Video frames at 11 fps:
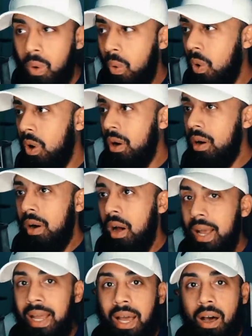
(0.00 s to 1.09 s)
or
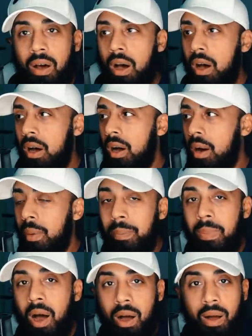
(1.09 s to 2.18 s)
a, a, a,
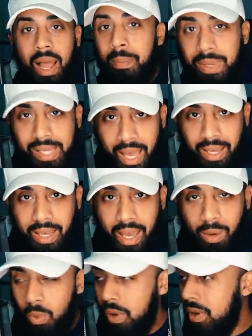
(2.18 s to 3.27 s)
a NBA
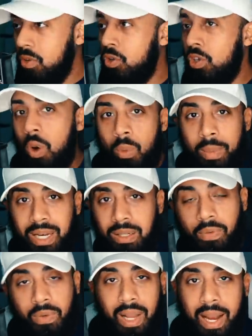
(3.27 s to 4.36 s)
game where there's so many
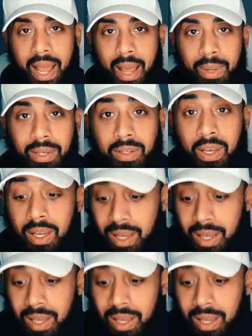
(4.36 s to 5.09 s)
different dynamics.